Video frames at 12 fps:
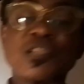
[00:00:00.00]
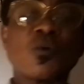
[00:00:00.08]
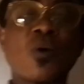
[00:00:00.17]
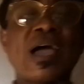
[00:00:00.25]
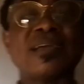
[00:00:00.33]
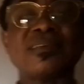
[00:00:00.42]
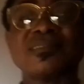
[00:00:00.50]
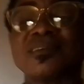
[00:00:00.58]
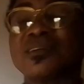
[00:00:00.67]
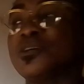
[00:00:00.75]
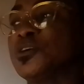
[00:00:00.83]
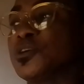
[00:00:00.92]
Otherwise,
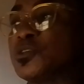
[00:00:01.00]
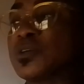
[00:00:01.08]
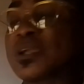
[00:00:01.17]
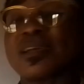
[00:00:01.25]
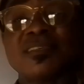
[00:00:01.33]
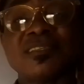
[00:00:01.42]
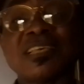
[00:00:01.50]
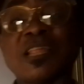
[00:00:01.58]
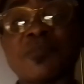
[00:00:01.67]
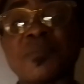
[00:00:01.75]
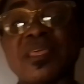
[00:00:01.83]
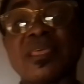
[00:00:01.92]
you can
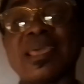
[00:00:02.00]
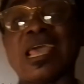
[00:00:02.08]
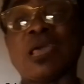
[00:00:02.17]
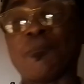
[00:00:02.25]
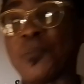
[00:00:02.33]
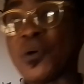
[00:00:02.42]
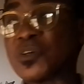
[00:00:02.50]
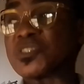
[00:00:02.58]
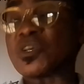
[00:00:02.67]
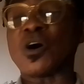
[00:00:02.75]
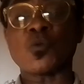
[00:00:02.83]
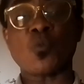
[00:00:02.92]
send me a
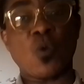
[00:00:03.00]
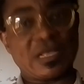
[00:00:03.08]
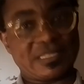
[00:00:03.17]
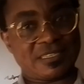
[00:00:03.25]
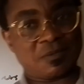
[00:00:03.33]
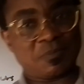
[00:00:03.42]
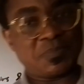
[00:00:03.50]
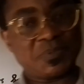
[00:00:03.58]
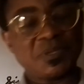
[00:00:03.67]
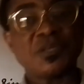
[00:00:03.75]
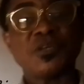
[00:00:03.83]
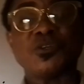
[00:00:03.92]
post on WhatsApp
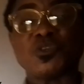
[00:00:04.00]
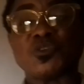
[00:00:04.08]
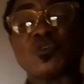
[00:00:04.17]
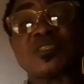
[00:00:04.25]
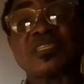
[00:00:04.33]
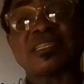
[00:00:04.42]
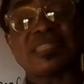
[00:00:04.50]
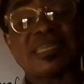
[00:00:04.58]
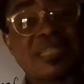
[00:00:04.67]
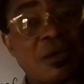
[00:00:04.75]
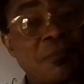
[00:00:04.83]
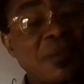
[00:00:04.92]
using
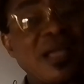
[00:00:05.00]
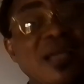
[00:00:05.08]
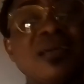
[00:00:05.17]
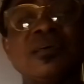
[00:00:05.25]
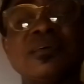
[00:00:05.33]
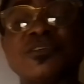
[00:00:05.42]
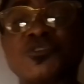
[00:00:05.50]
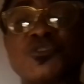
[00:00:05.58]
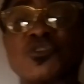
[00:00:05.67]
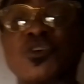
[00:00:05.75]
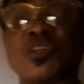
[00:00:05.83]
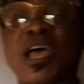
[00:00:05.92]
the number
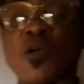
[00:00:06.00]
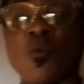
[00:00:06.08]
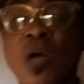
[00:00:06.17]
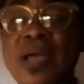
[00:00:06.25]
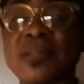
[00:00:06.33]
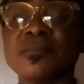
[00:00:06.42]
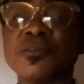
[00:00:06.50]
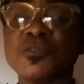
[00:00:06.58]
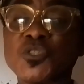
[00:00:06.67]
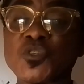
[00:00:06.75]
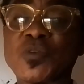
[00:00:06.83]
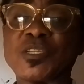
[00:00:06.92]
091
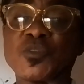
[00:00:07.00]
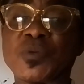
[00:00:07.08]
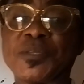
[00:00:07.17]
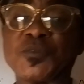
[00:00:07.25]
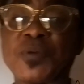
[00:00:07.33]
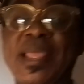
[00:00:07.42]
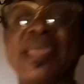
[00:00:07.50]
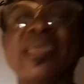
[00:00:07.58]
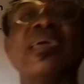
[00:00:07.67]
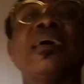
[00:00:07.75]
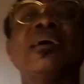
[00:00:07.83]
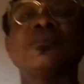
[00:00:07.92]

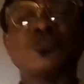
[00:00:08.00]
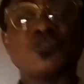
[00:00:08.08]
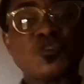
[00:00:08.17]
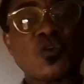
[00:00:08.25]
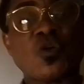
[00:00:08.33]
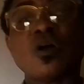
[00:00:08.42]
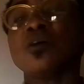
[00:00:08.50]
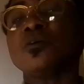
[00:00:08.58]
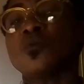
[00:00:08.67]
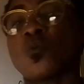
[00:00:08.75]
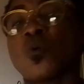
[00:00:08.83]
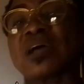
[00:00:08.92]
333
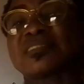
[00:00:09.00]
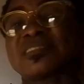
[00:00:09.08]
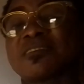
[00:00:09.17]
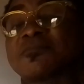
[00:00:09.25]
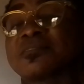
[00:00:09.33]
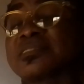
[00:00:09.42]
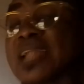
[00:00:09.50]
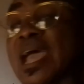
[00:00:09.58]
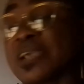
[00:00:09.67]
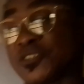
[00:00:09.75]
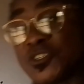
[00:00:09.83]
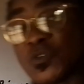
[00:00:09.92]

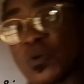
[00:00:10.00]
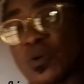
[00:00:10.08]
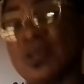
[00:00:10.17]
01790.